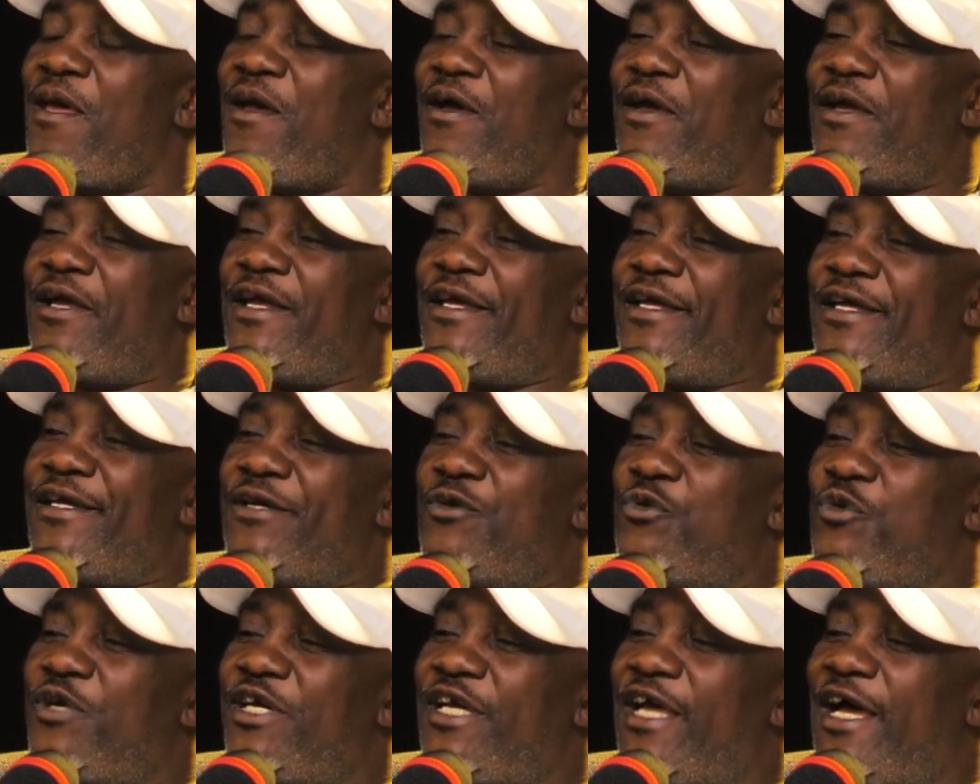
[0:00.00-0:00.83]

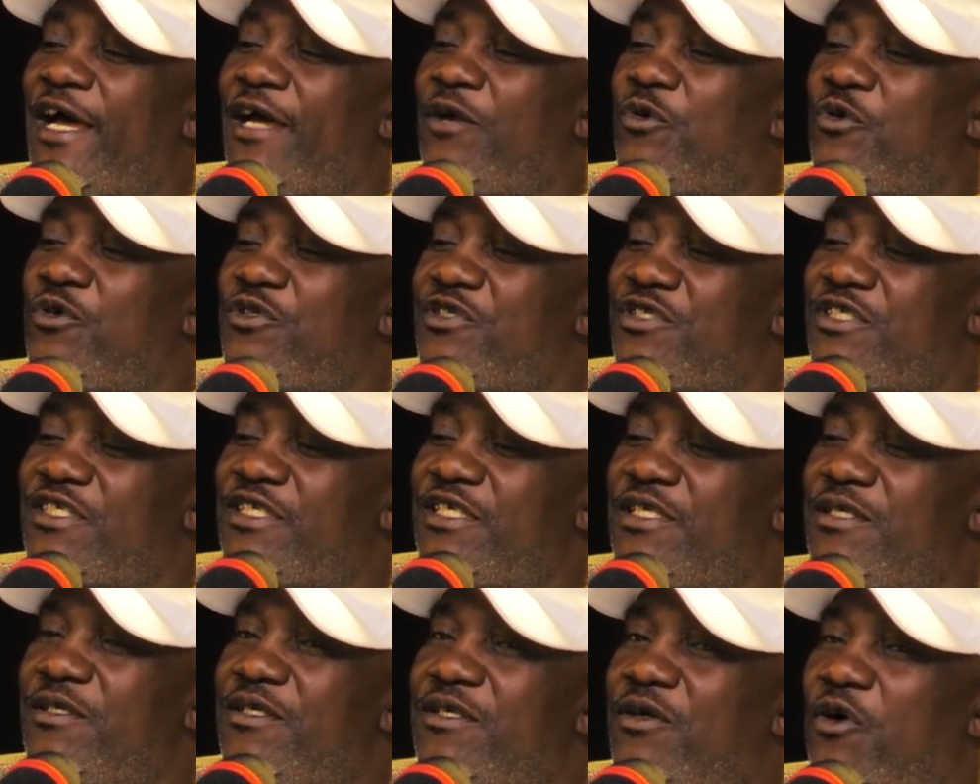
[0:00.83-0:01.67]
where I was
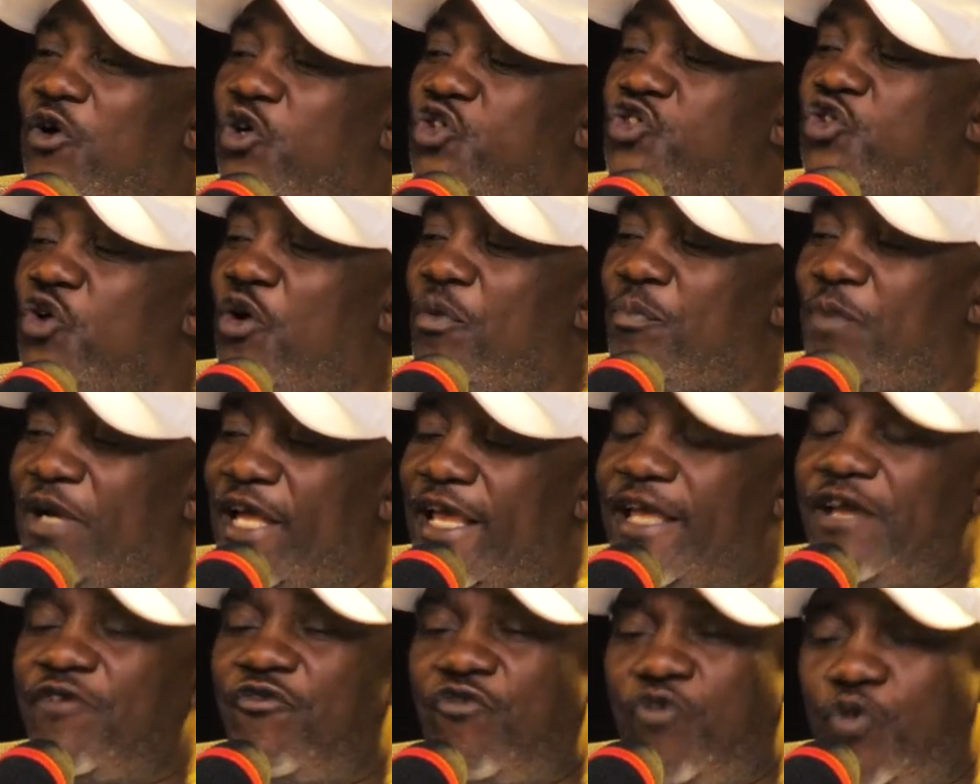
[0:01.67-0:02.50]
also
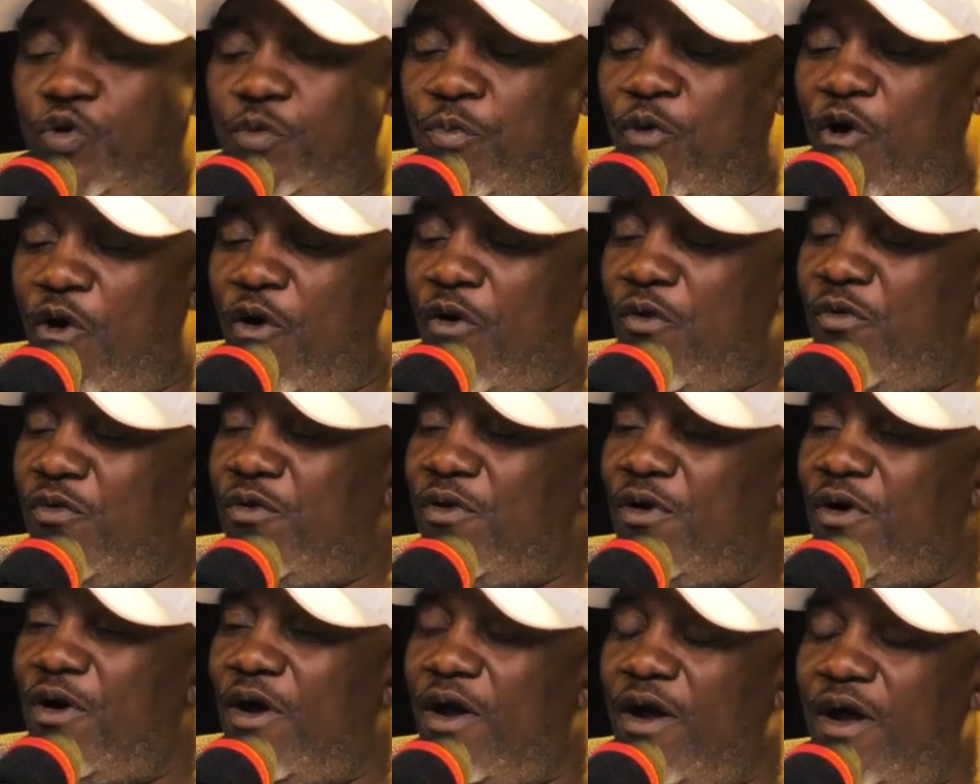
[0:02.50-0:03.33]
playing
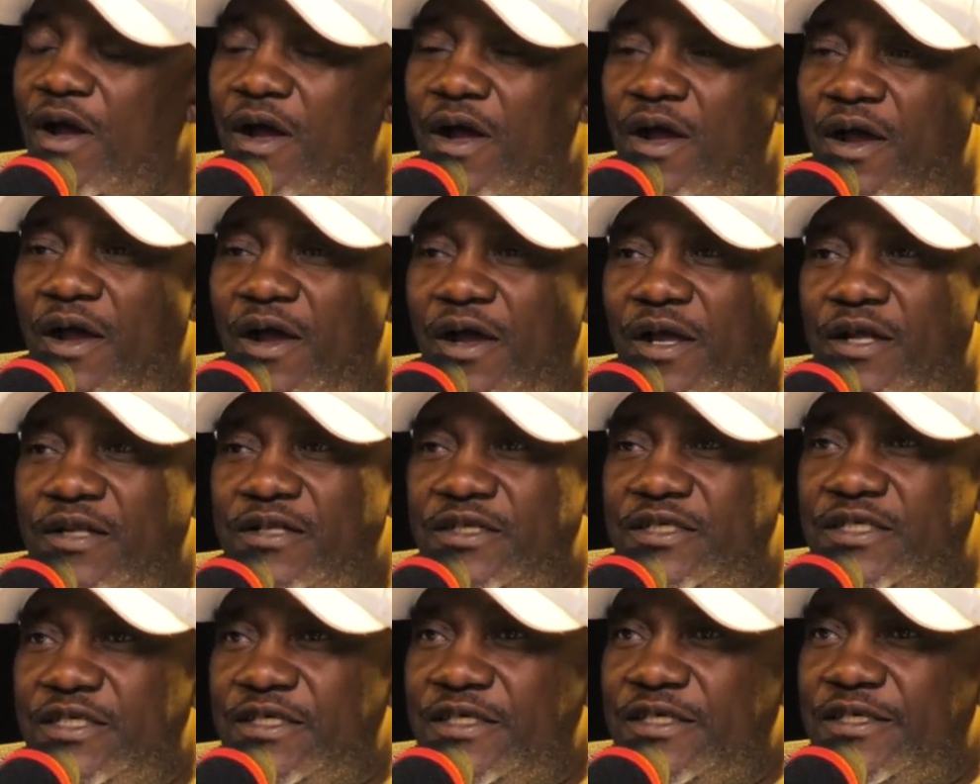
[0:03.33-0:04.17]
football,
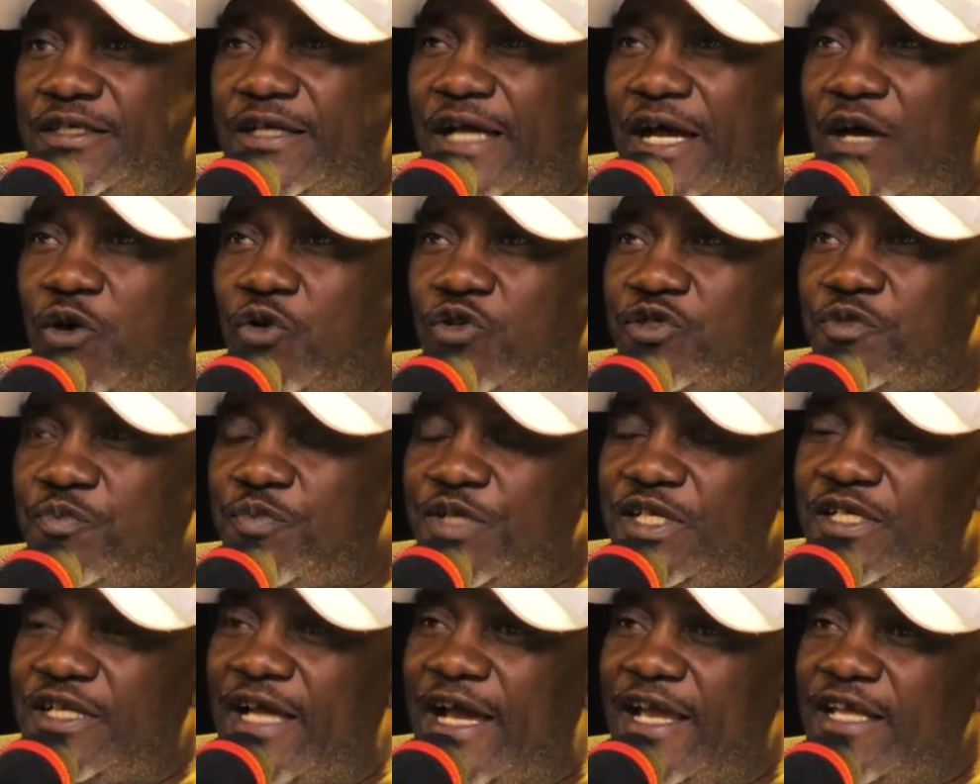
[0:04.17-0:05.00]
and I was
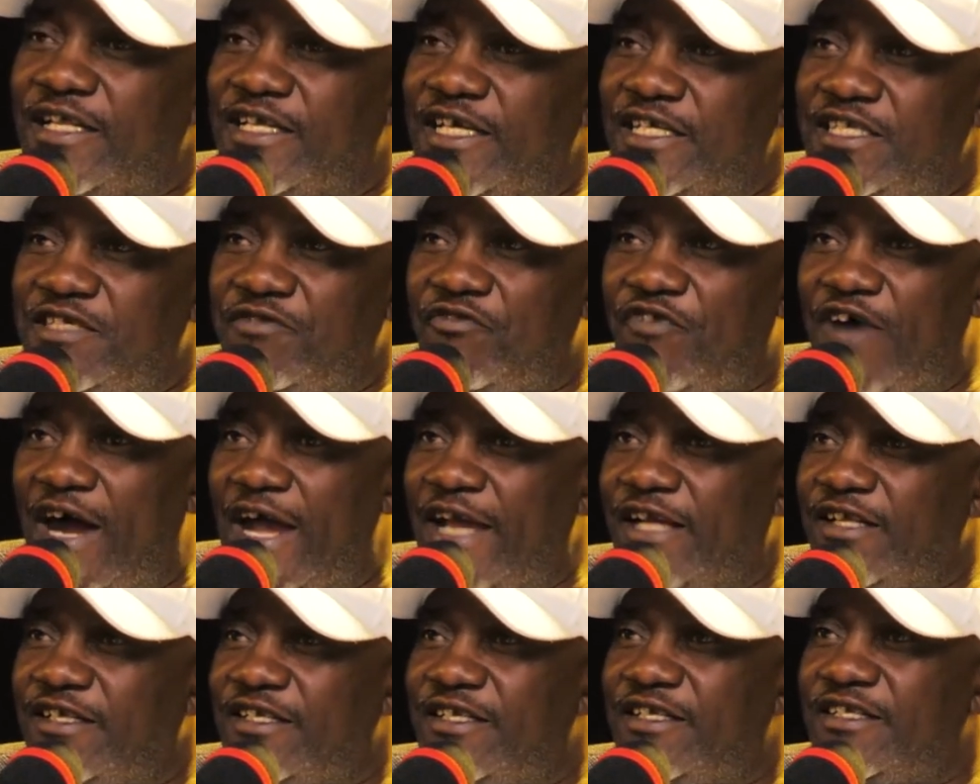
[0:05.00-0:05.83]
being
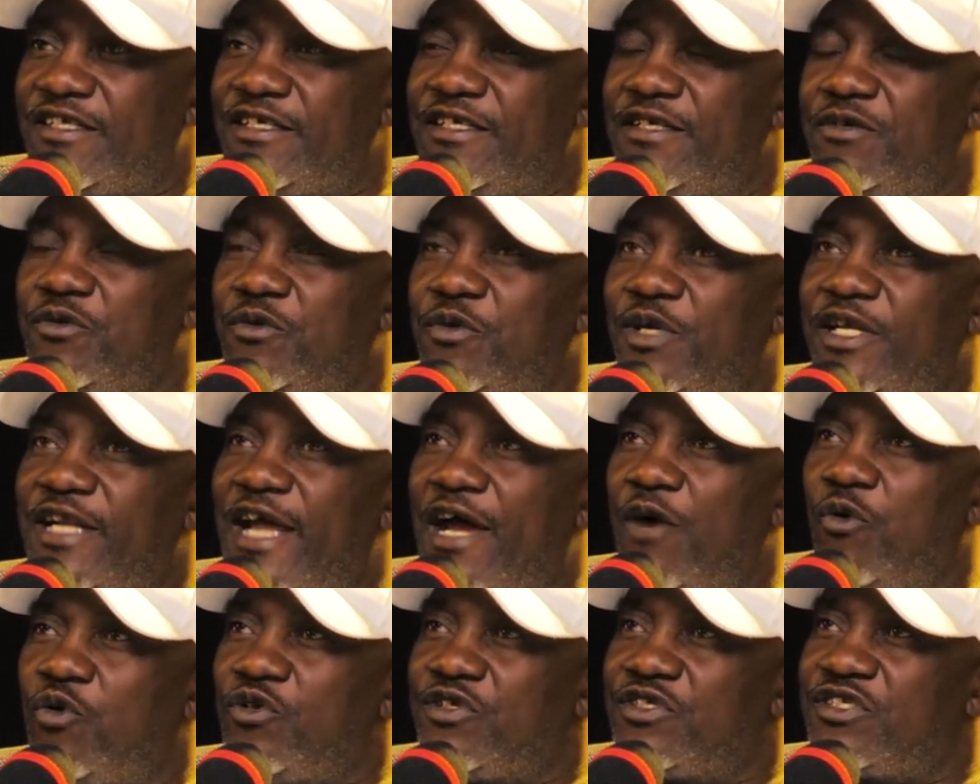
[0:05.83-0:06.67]
identified when
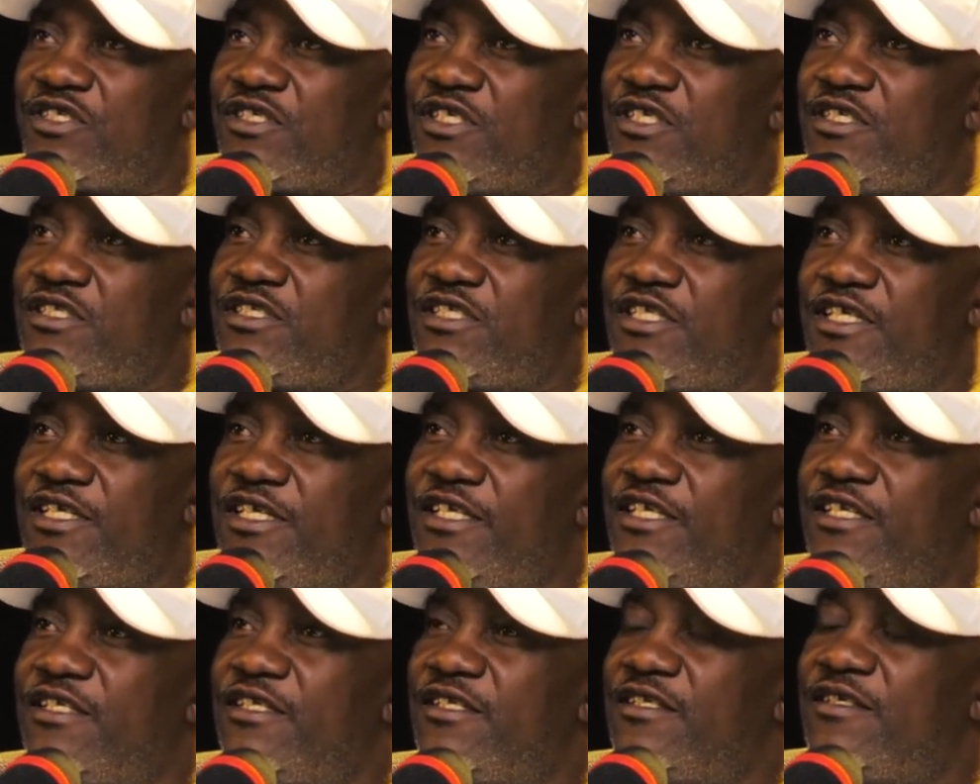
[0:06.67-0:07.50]
I was still
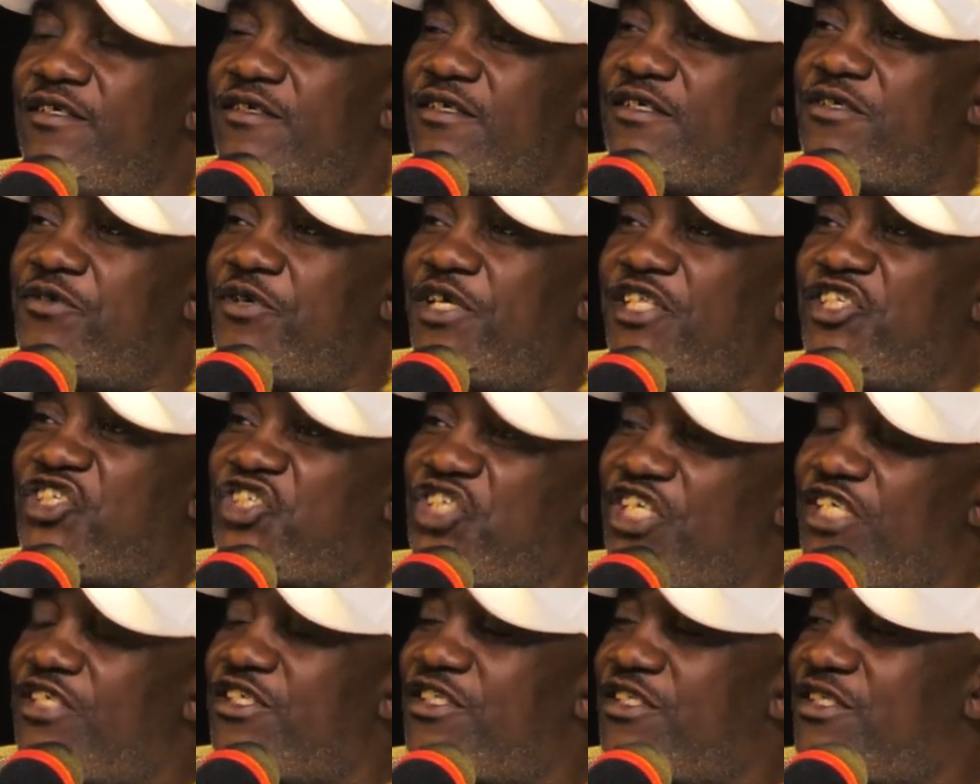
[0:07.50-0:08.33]
in grade
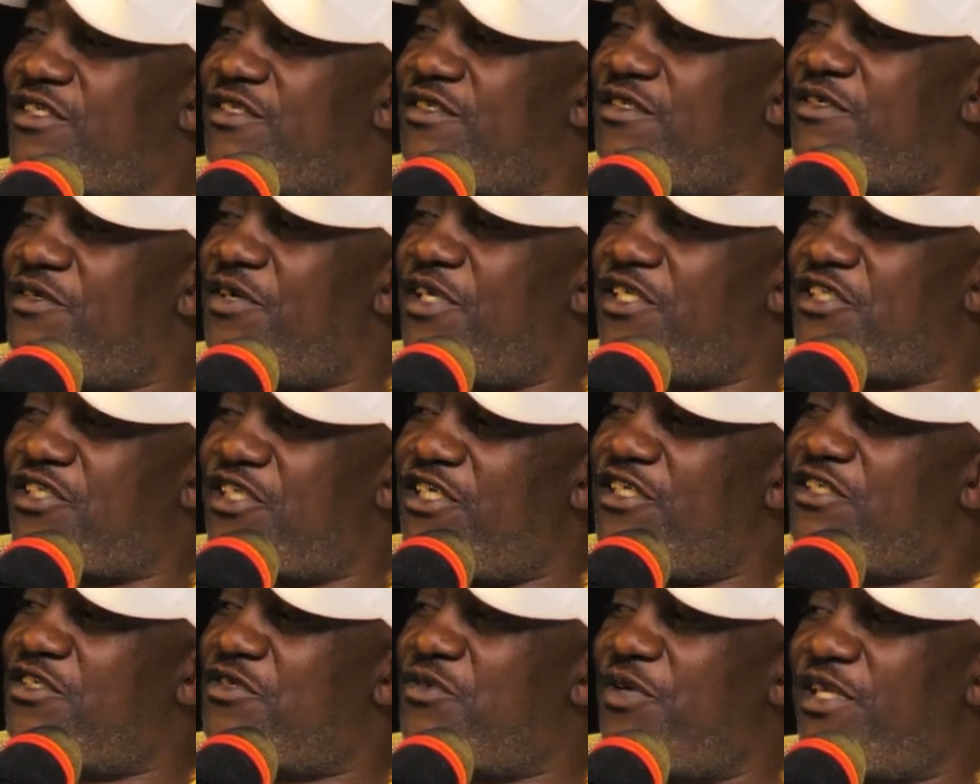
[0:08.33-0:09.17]

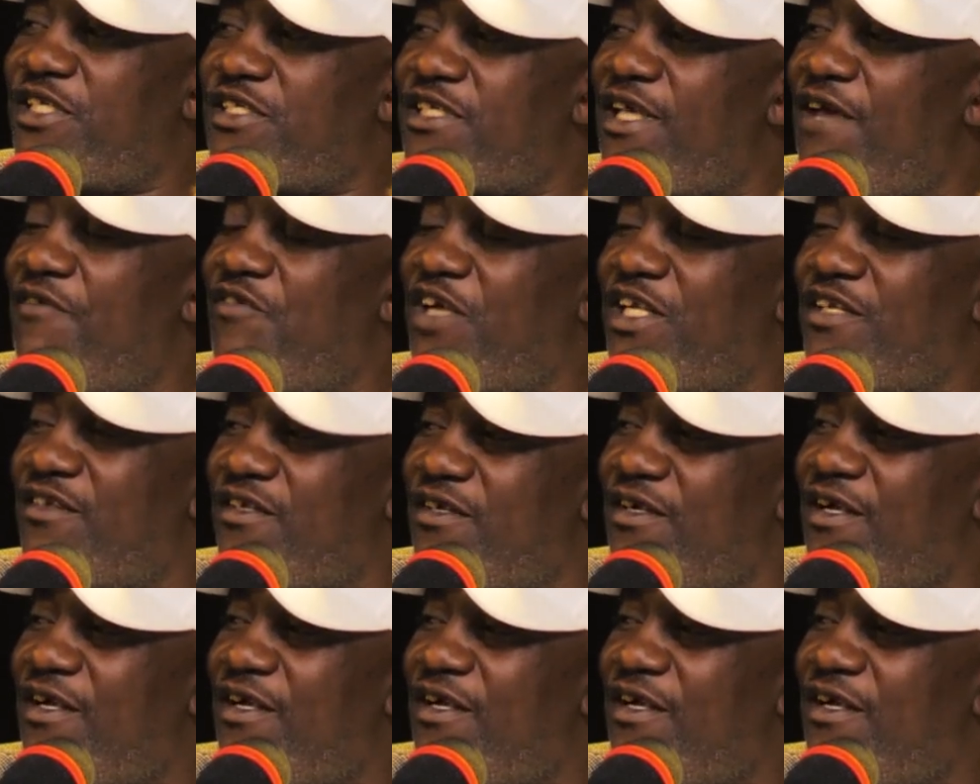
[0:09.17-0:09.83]
7.